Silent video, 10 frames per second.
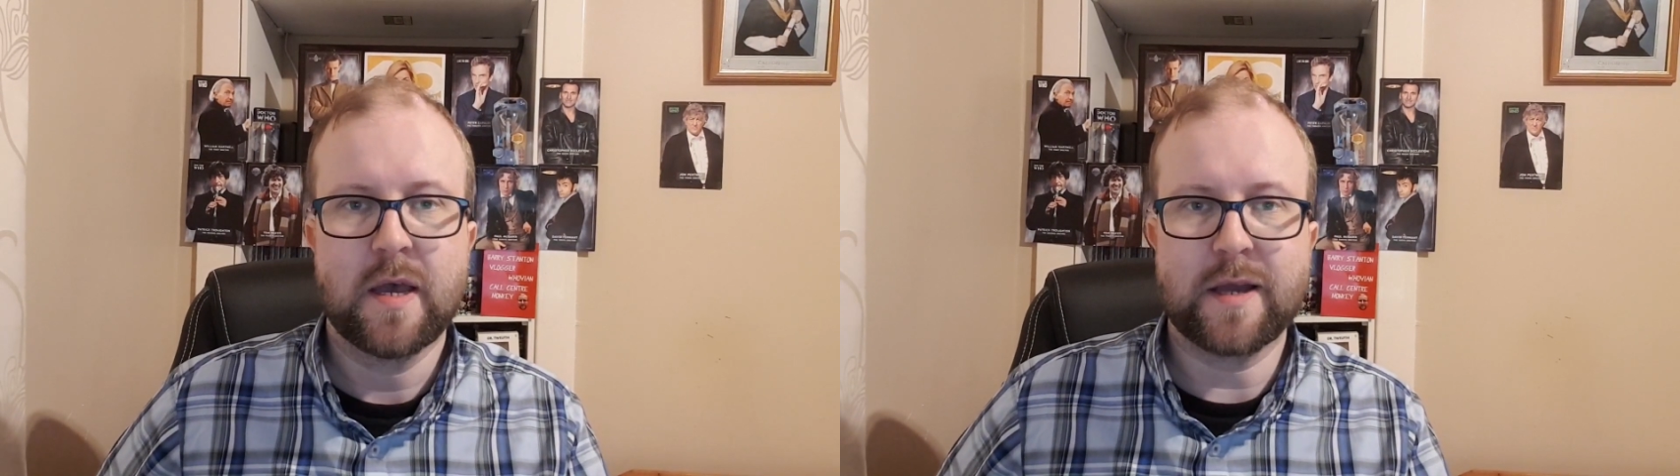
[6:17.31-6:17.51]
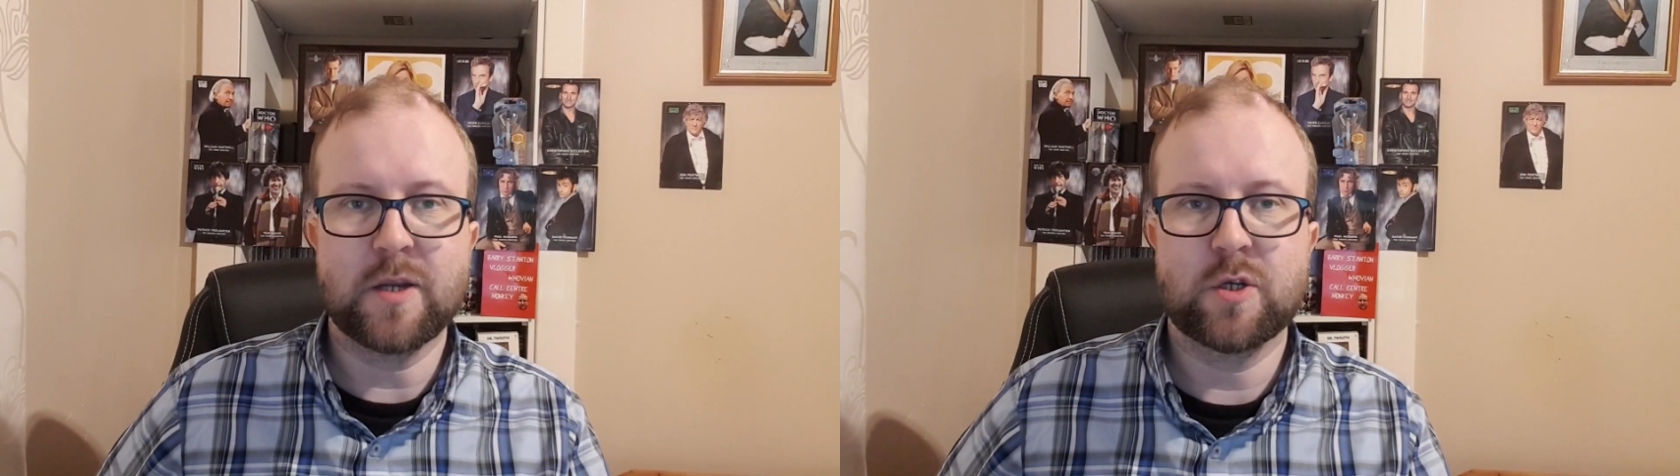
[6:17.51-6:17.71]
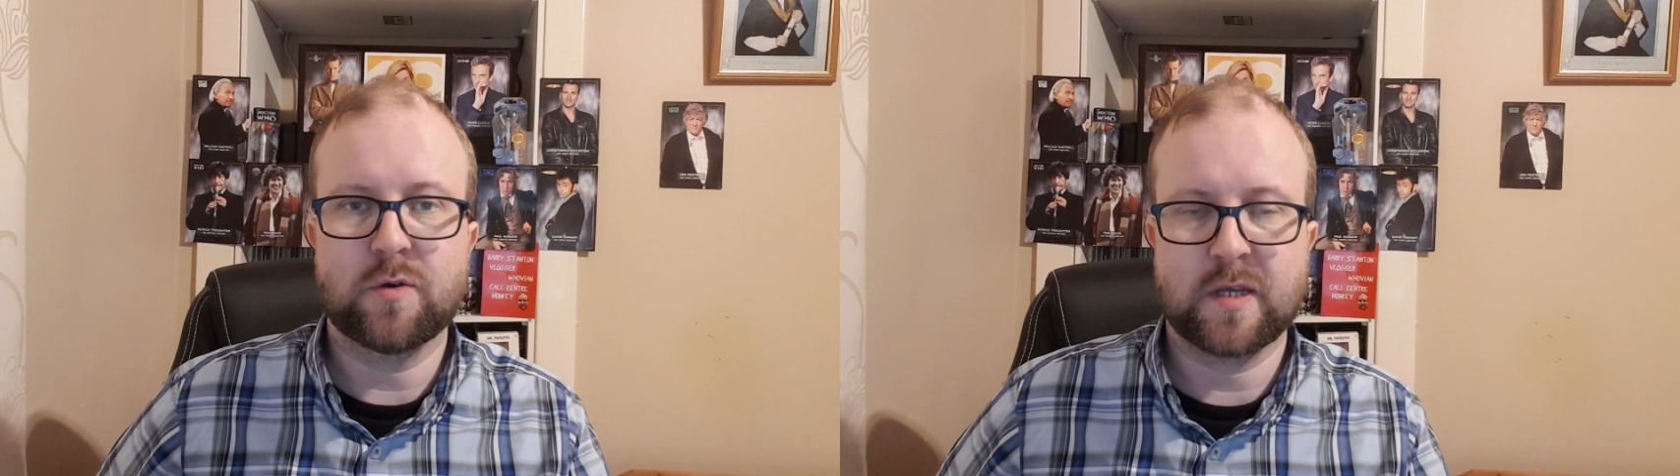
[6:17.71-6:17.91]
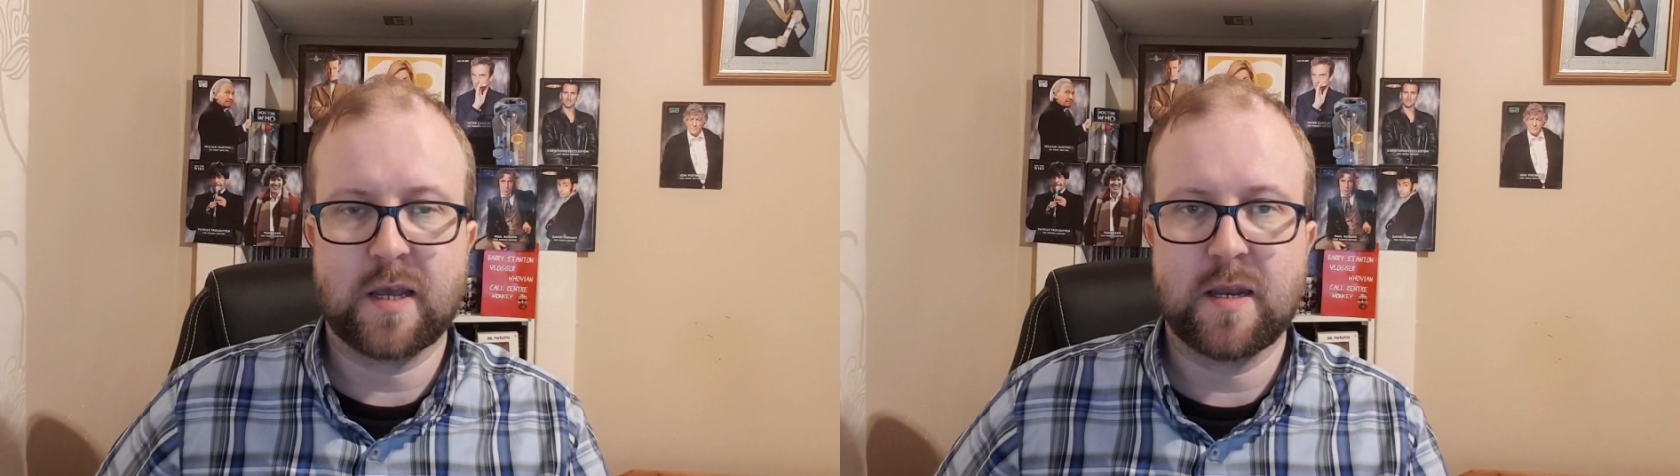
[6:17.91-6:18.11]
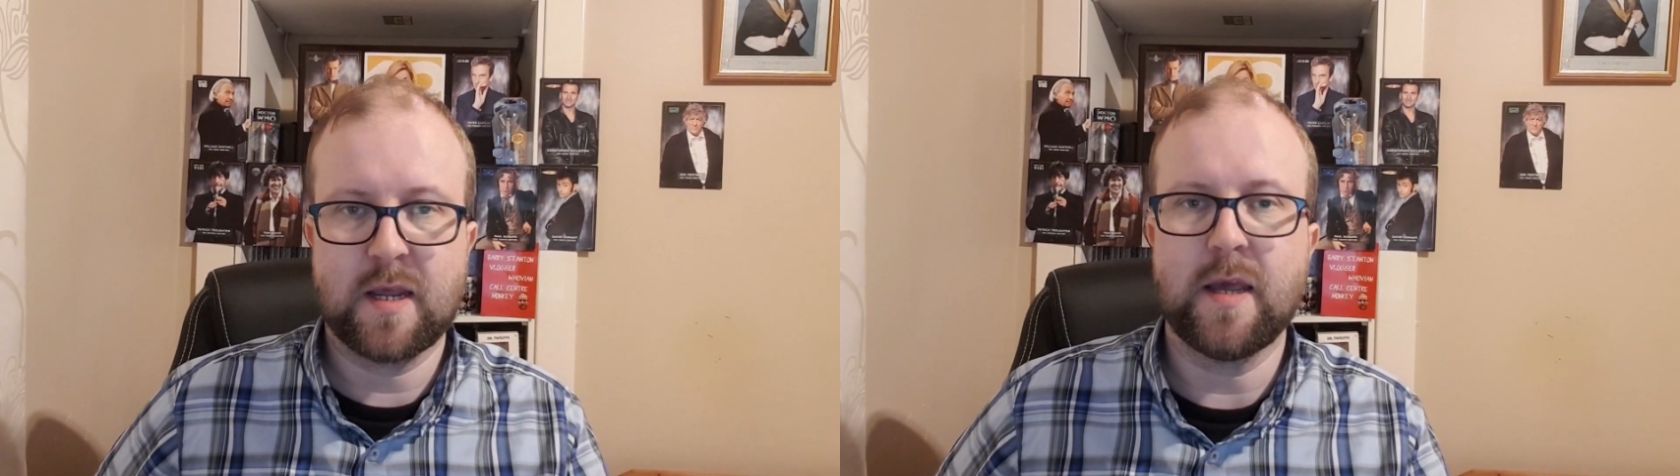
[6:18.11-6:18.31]
and it shows
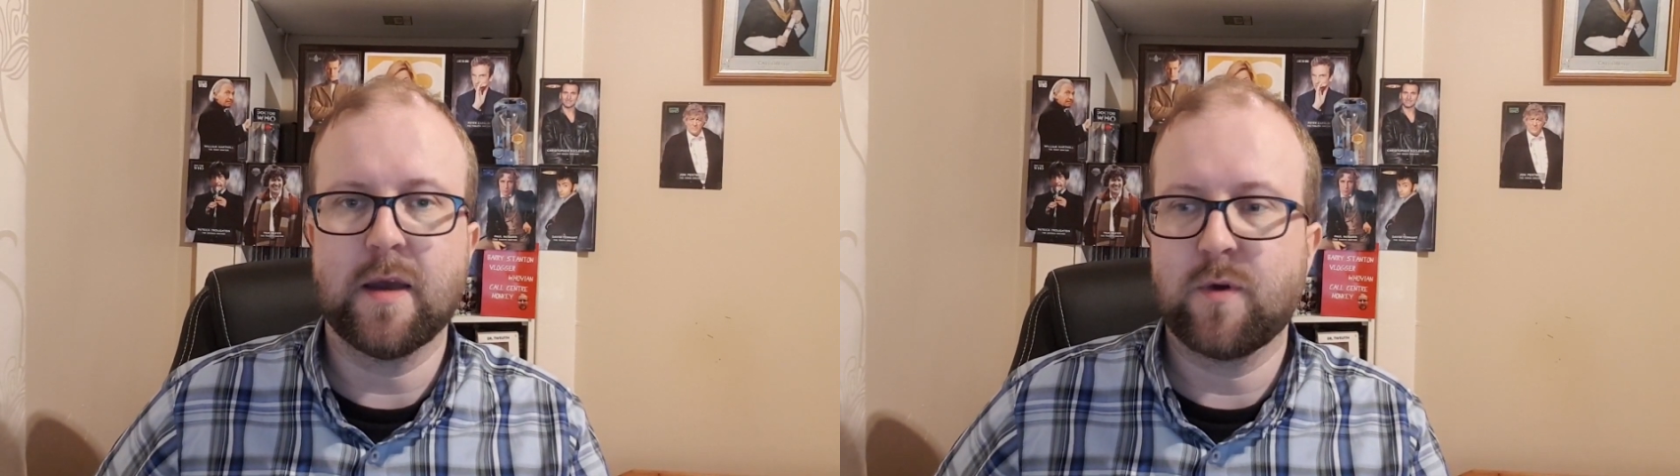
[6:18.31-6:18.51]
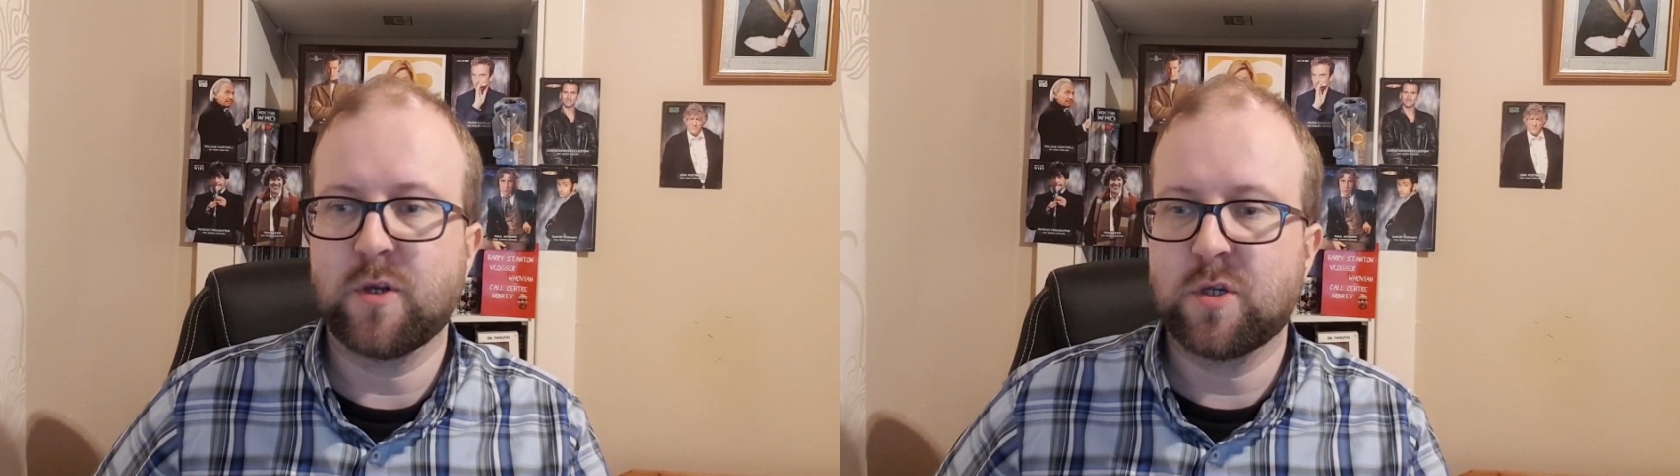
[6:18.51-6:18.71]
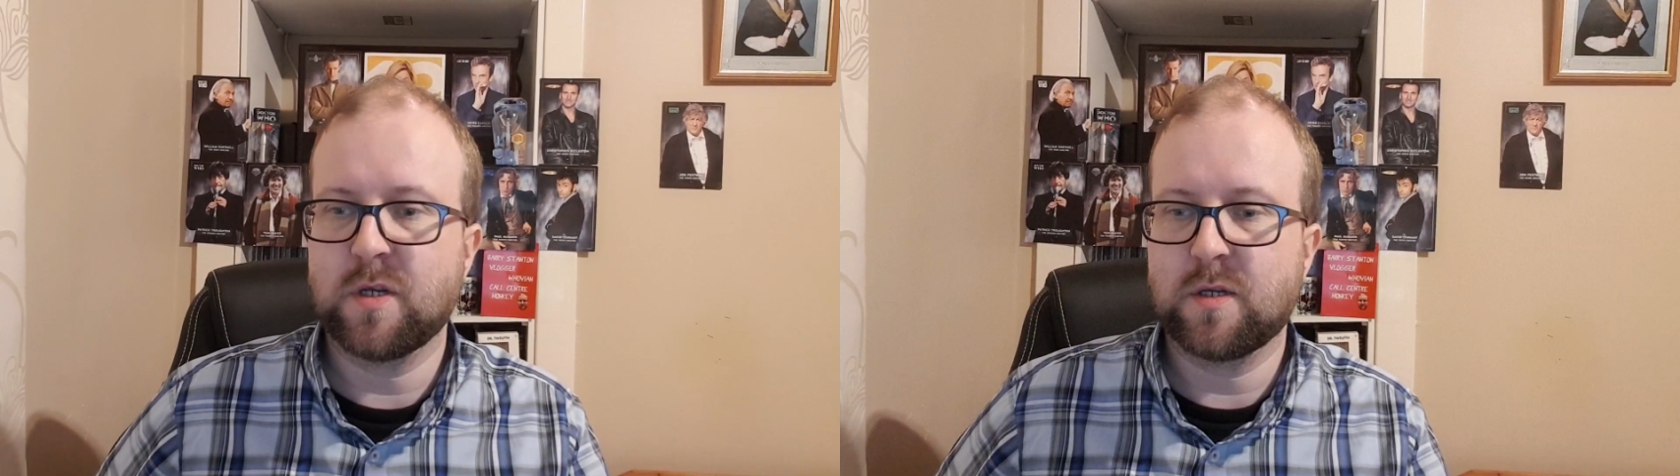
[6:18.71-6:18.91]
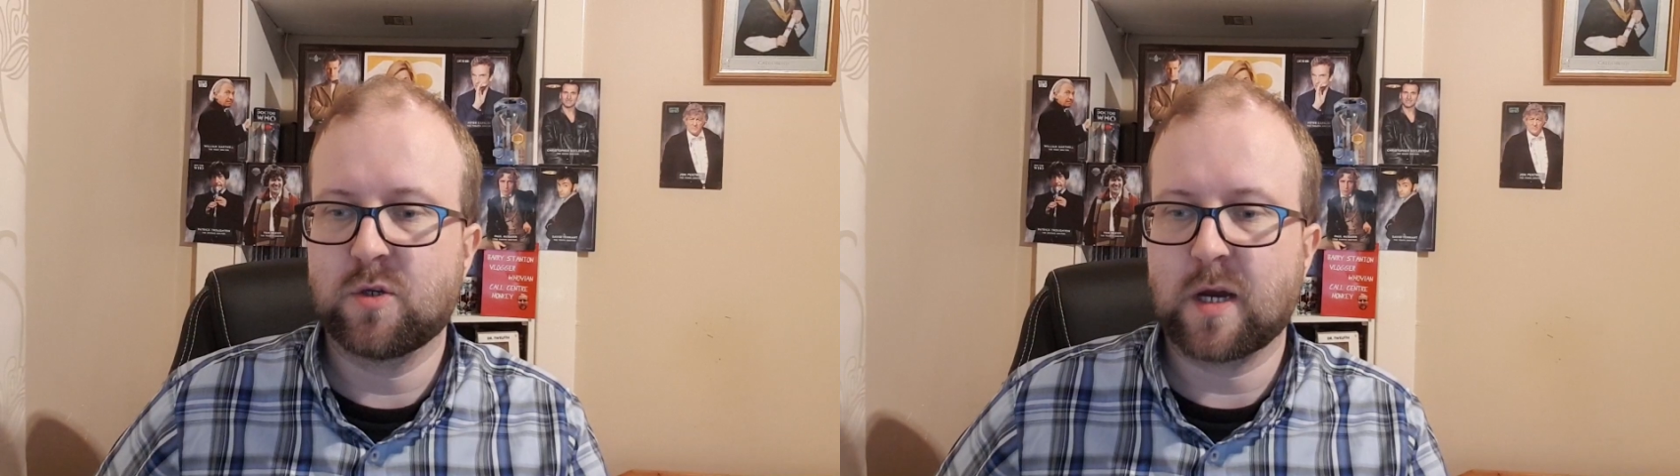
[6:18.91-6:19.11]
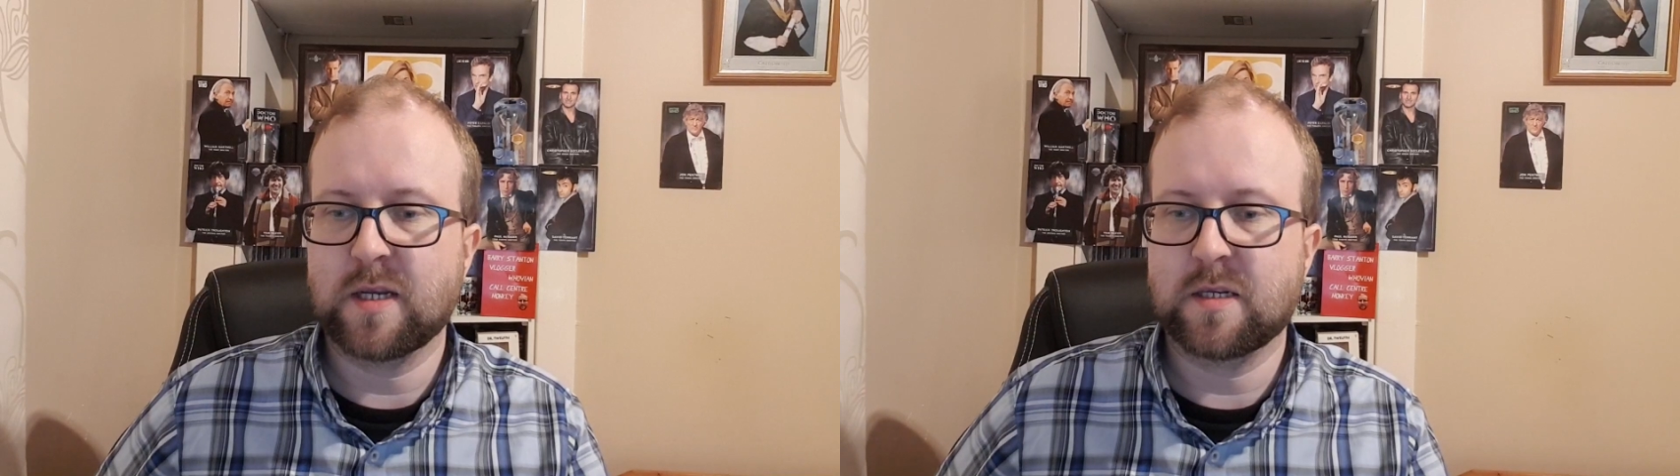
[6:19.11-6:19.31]
again here when she tries